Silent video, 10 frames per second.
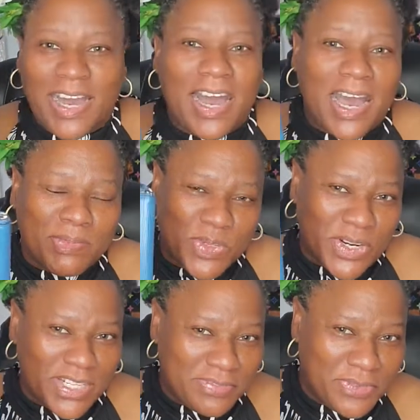I'm
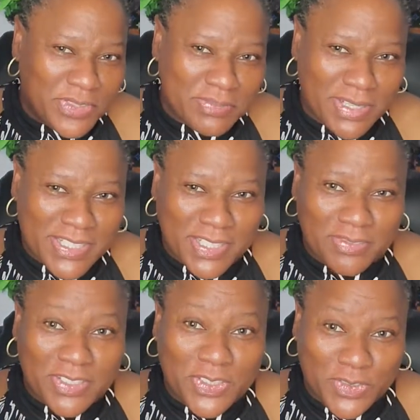trying to force myself
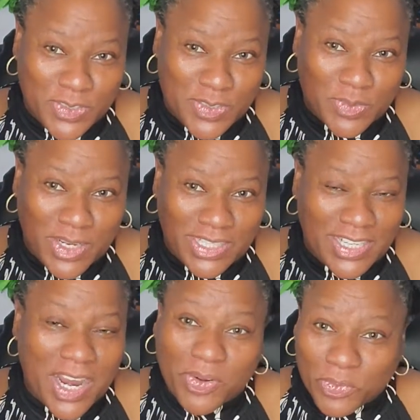to use this wallet.
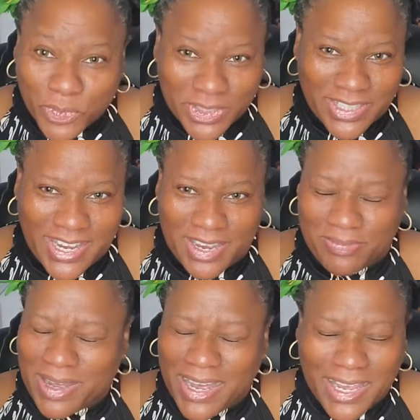I really
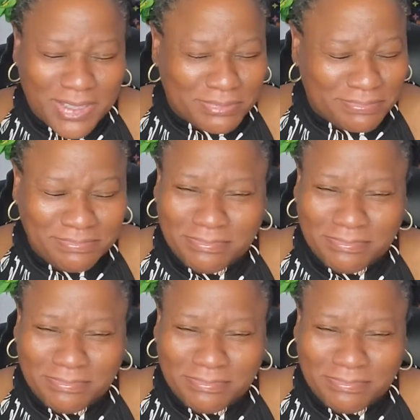am.